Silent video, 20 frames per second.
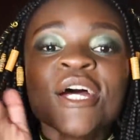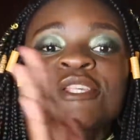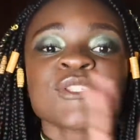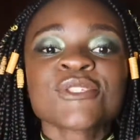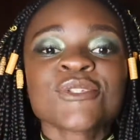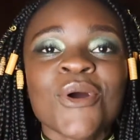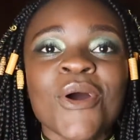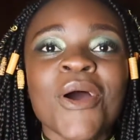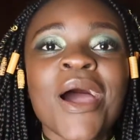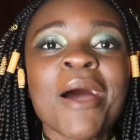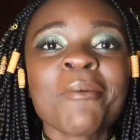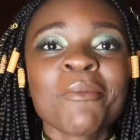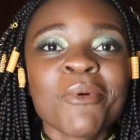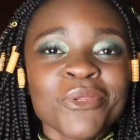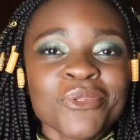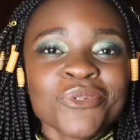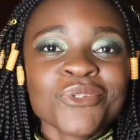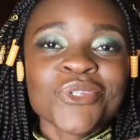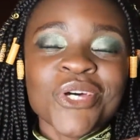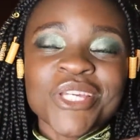So I'm going
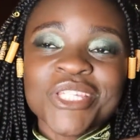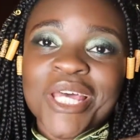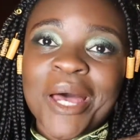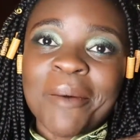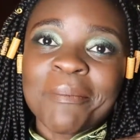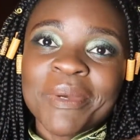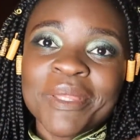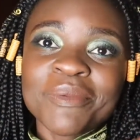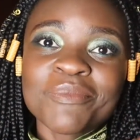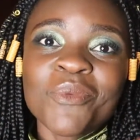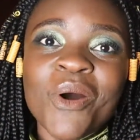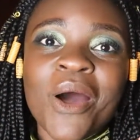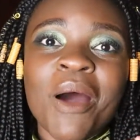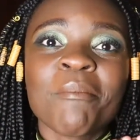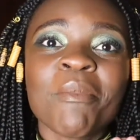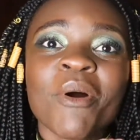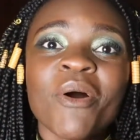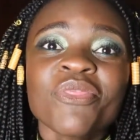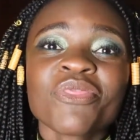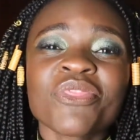to touch a bit more
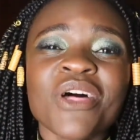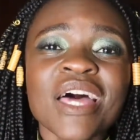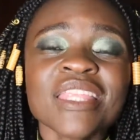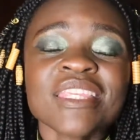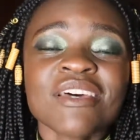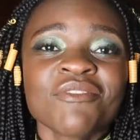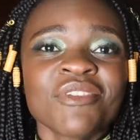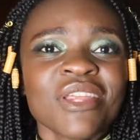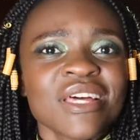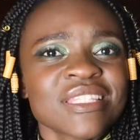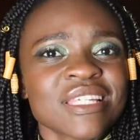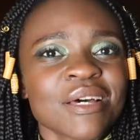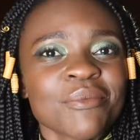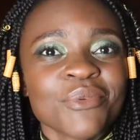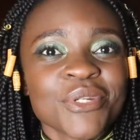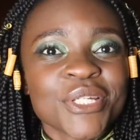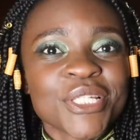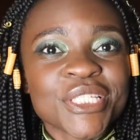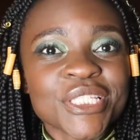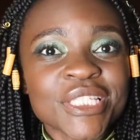about that. I've done some
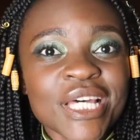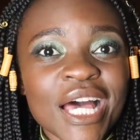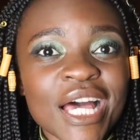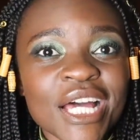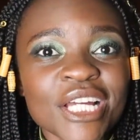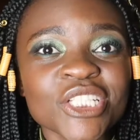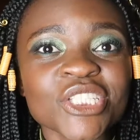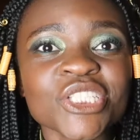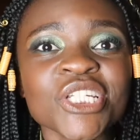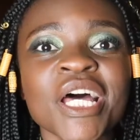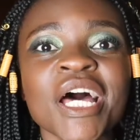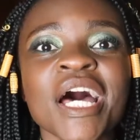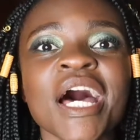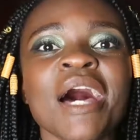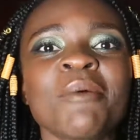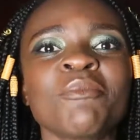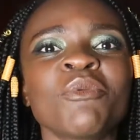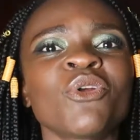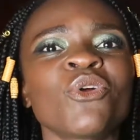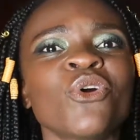research.
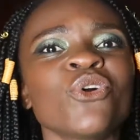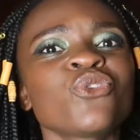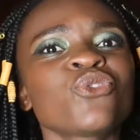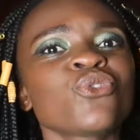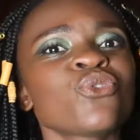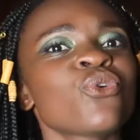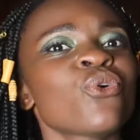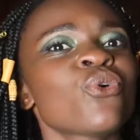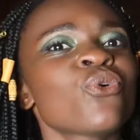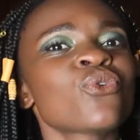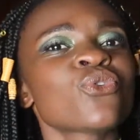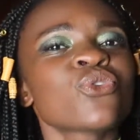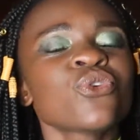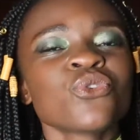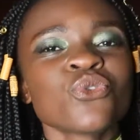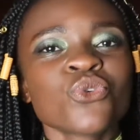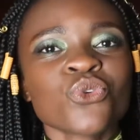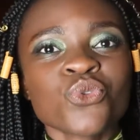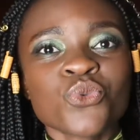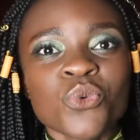I'm not going to, you
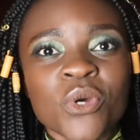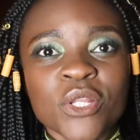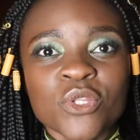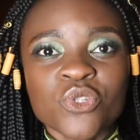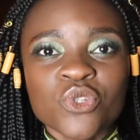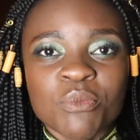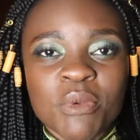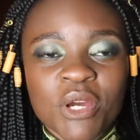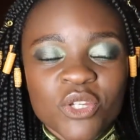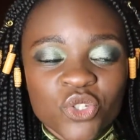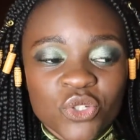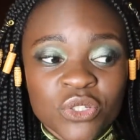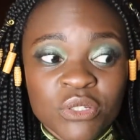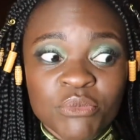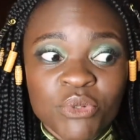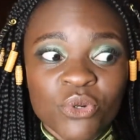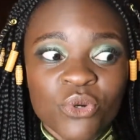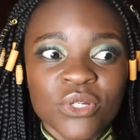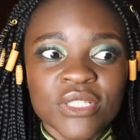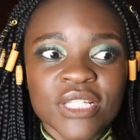know, dwell too much on it
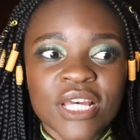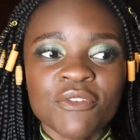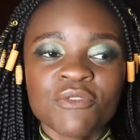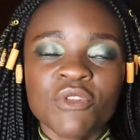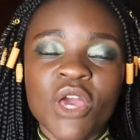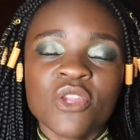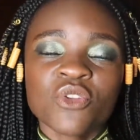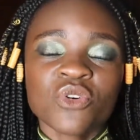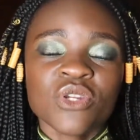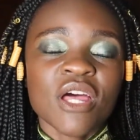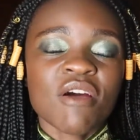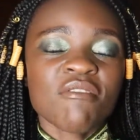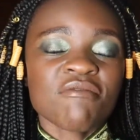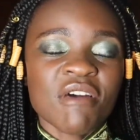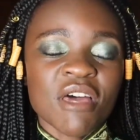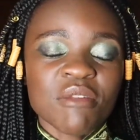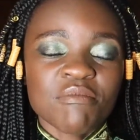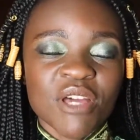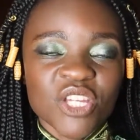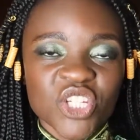because I don't have
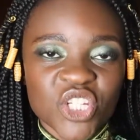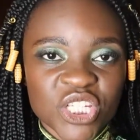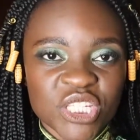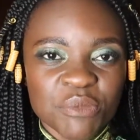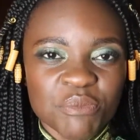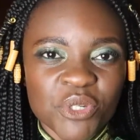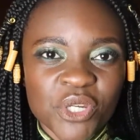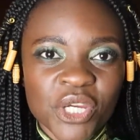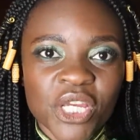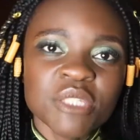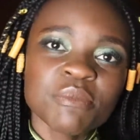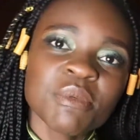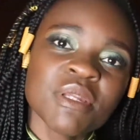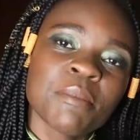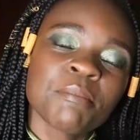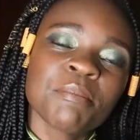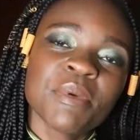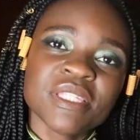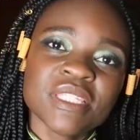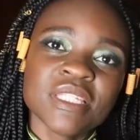that much experience, but
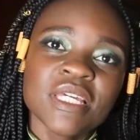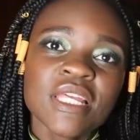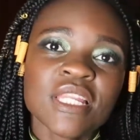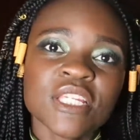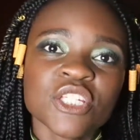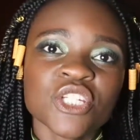I'm basically